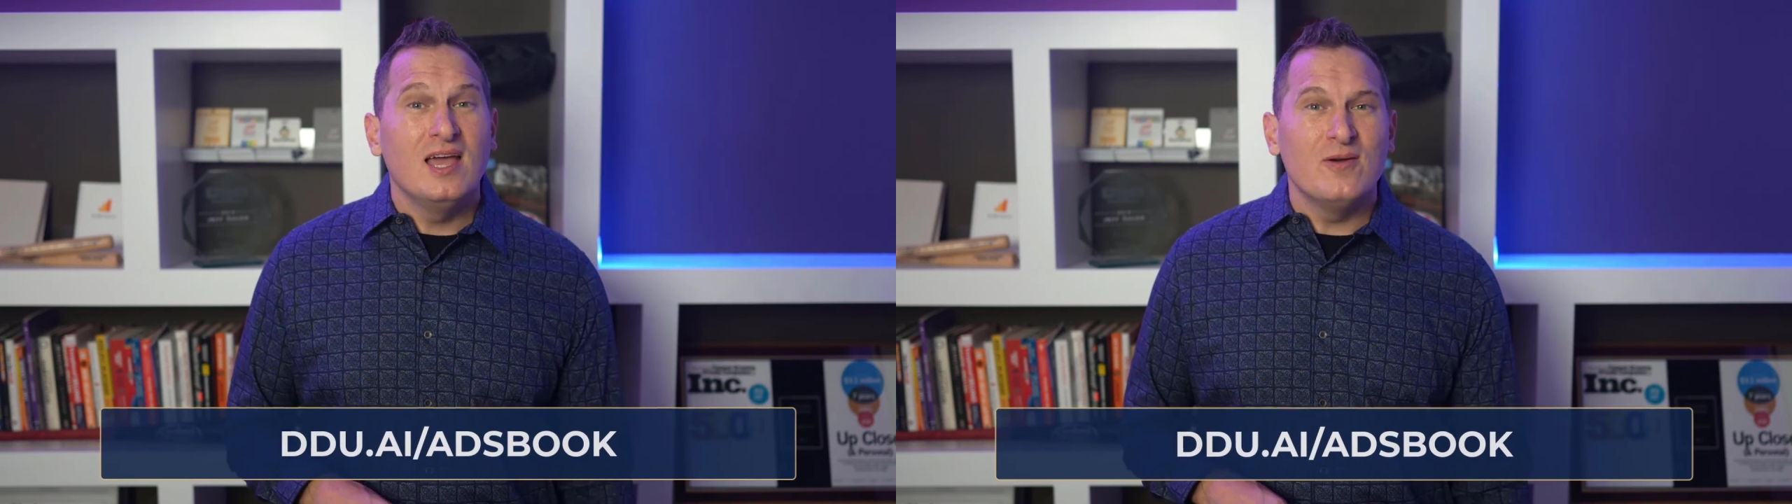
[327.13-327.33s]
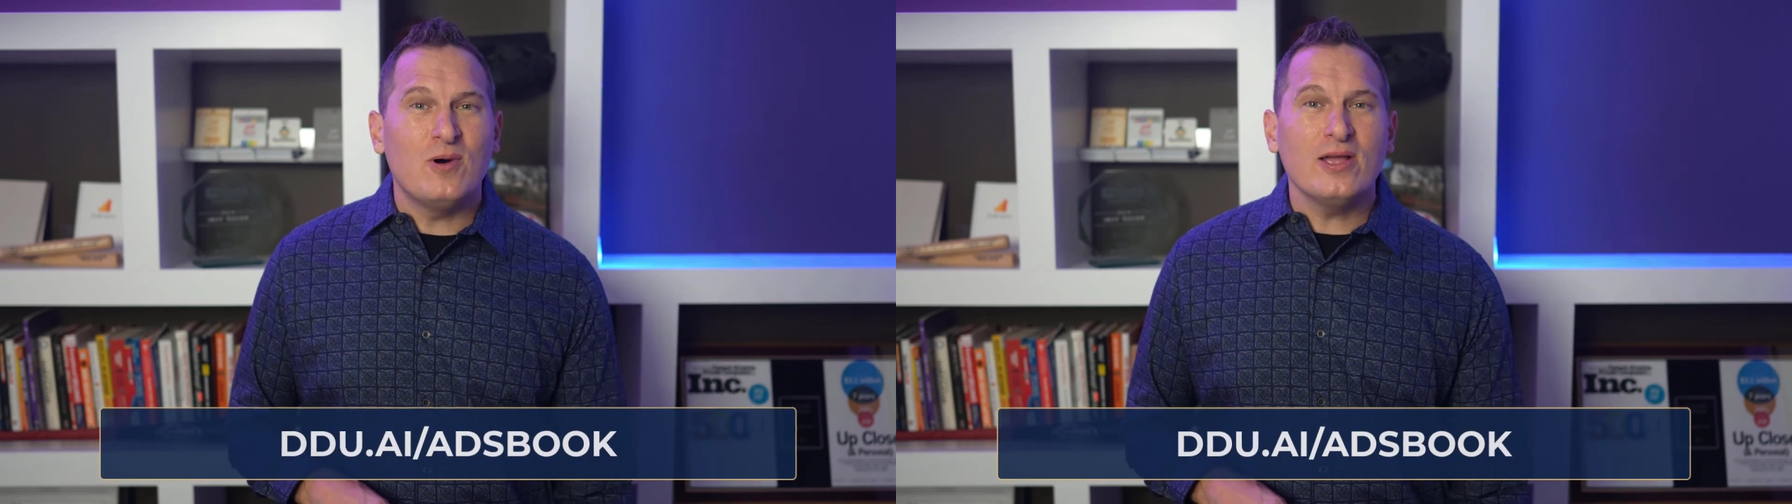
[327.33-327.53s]

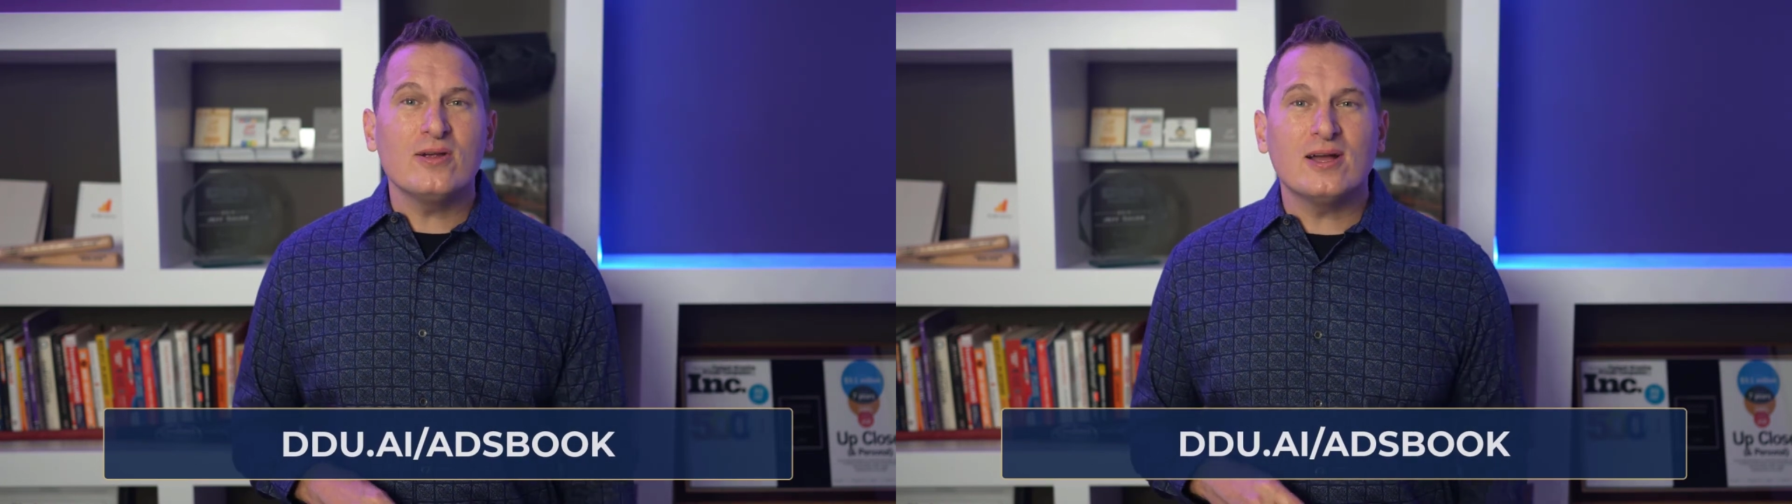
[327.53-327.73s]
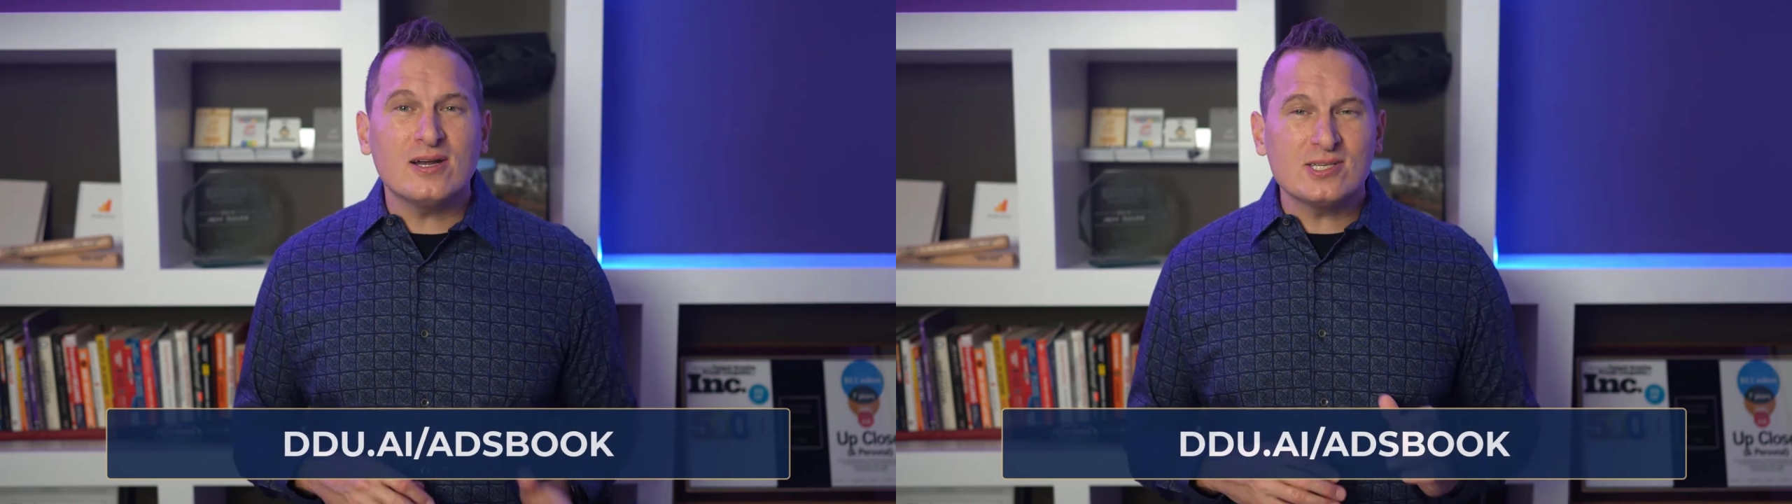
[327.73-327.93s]
And while
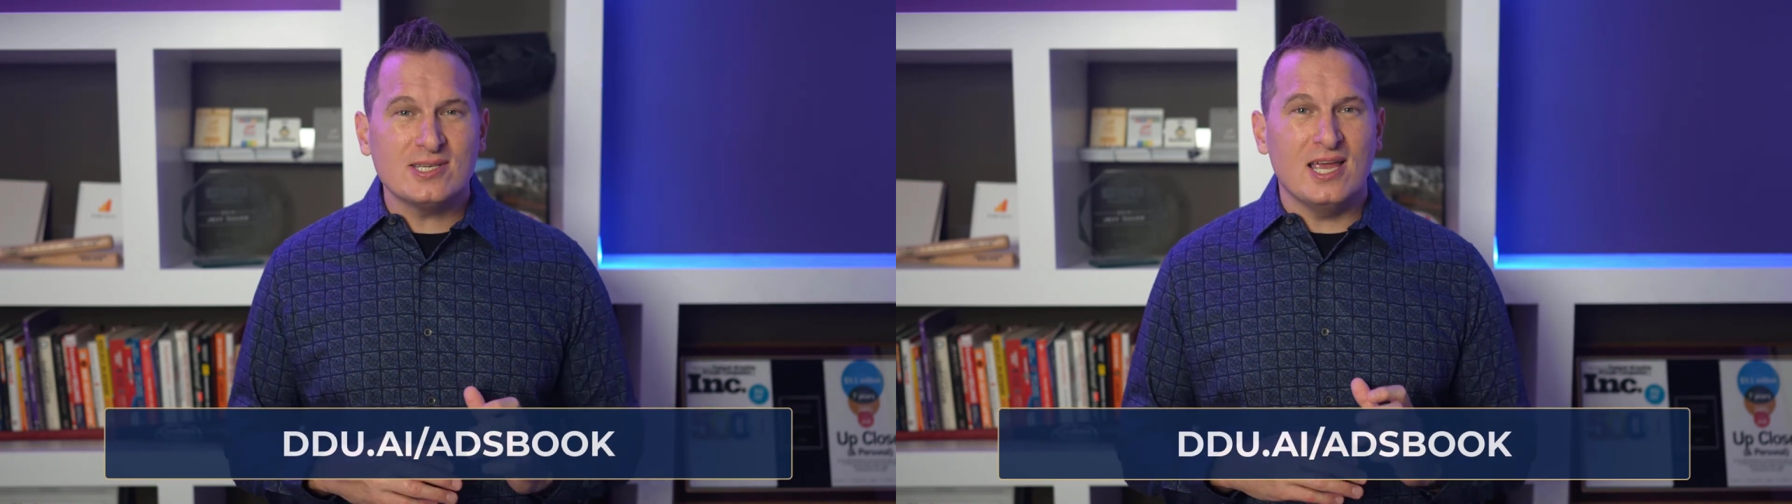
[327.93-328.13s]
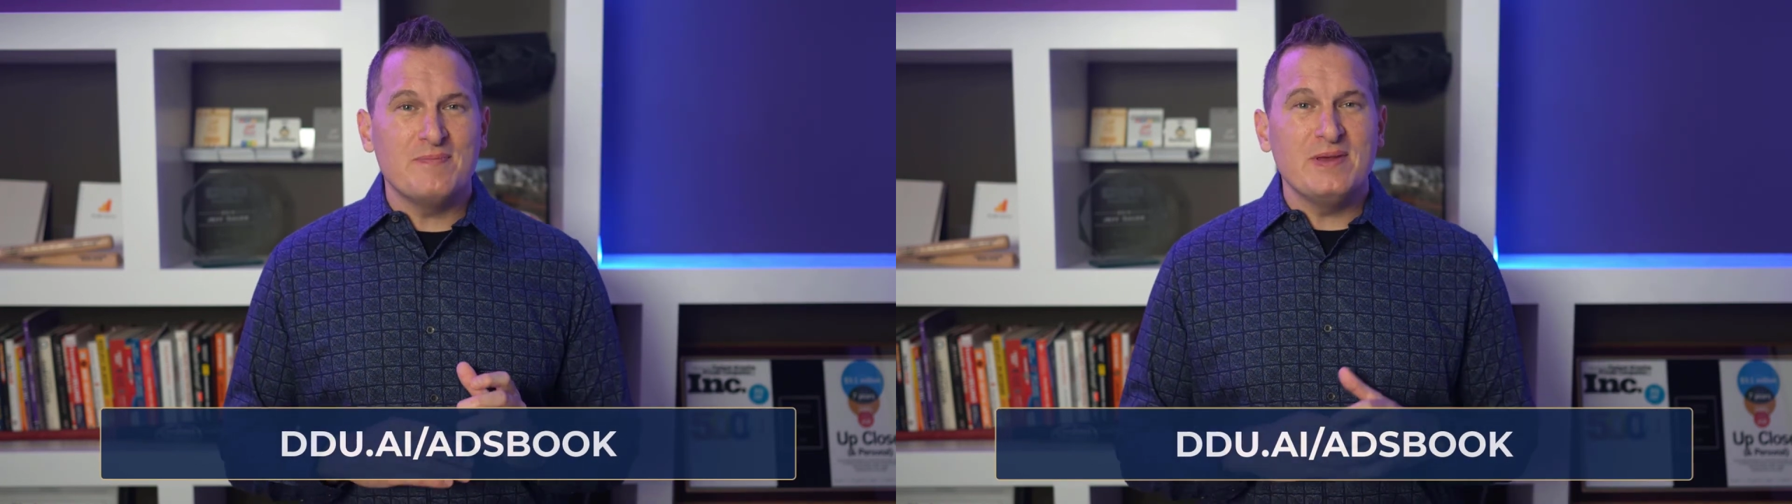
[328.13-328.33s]
you're on our site,